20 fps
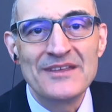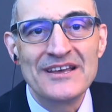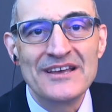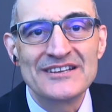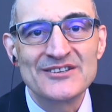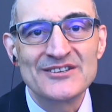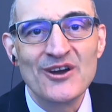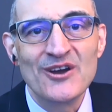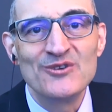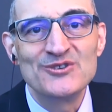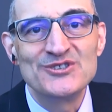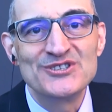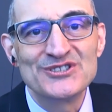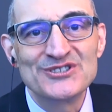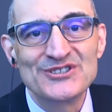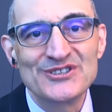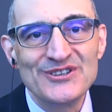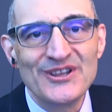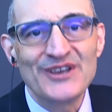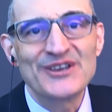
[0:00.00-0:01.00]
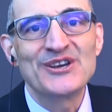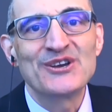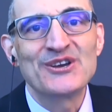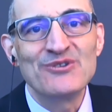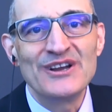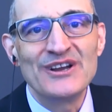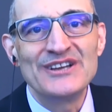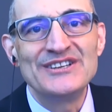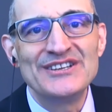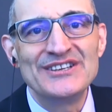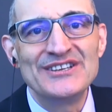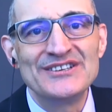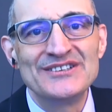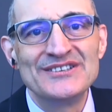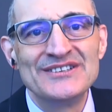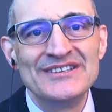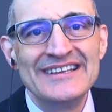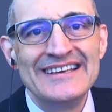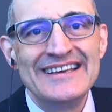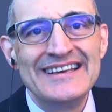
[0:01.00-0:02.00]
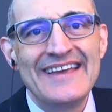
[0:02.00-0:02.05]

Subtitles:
that coaches like a great deal,